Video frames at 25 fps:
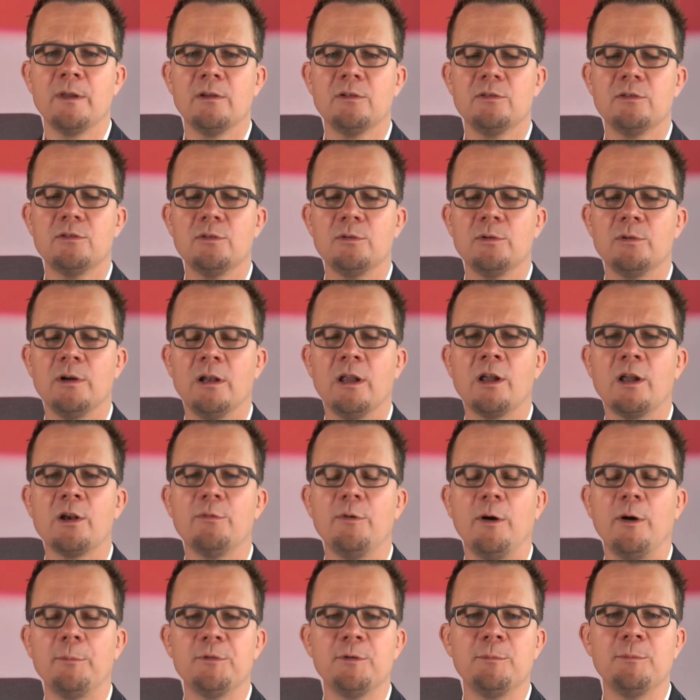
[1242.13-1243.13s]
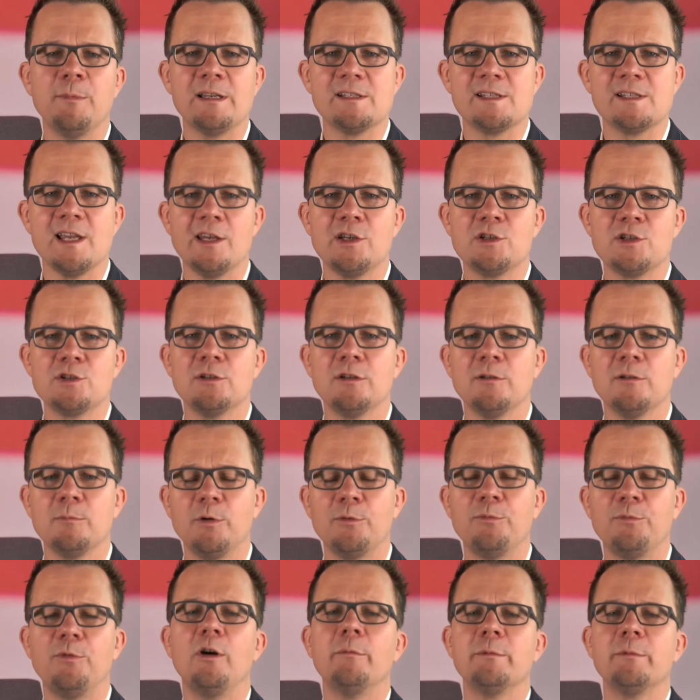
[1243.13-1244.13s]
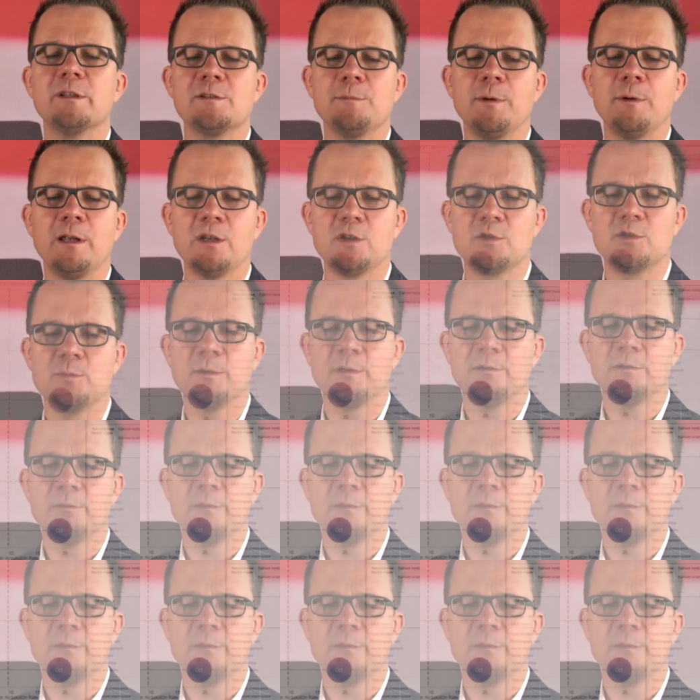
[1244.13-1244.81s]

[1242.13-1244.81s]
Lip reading: do a lot of optimization and performance management